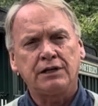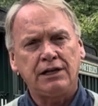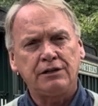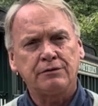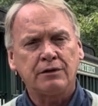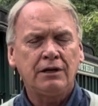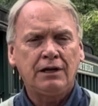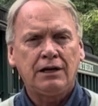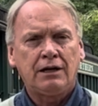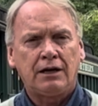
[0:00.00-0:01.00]
Canadian
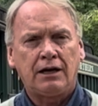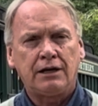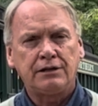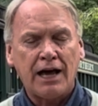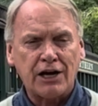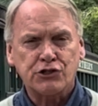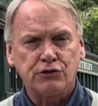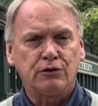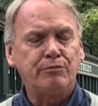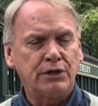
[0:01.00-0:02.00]

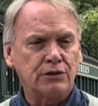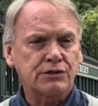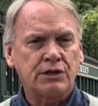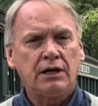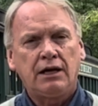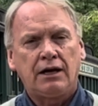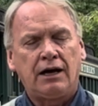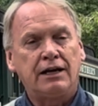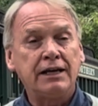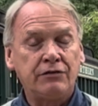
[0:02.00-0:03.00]
National built
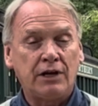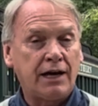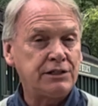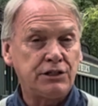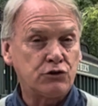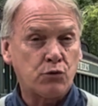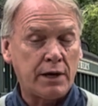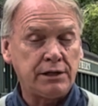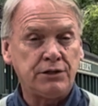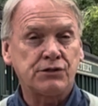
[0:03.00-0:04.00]
in the
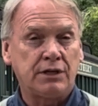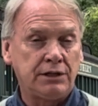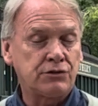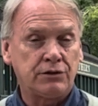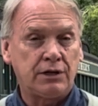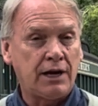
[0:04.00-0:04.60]
1920s and into the